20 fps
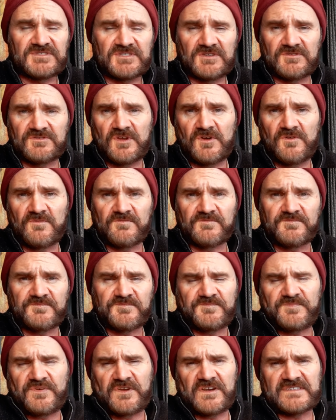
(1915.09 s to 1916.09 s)
so don't
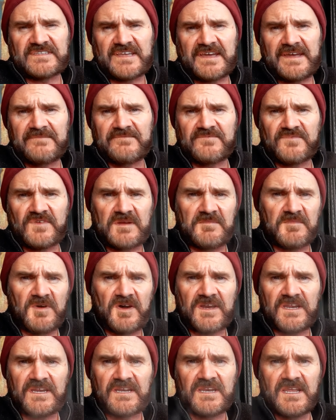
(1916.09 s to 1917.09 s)
put a time frame
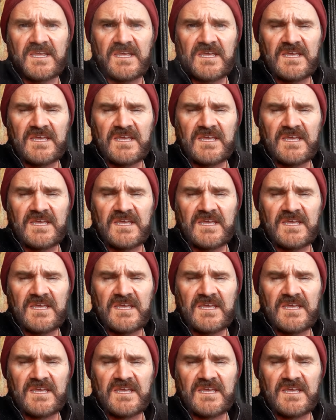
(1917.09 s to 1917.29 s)
on it.